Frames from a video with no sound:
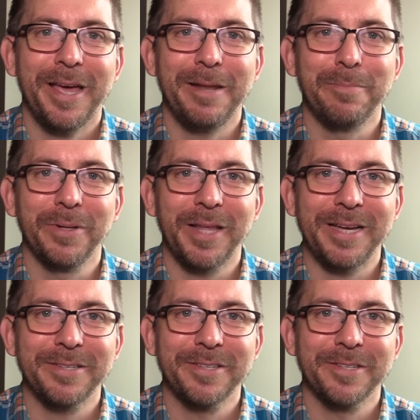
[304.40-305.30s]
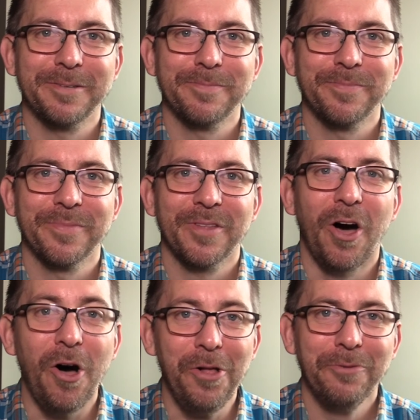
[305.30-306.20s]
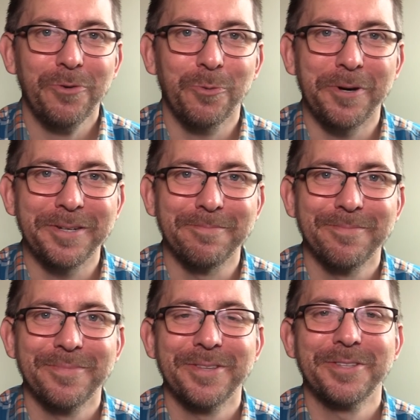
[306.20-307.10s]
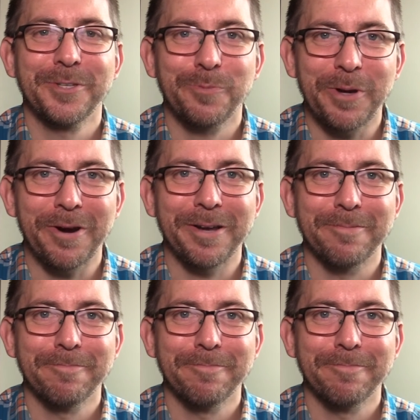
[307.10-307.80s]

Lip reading: and bless, all for one Spirit.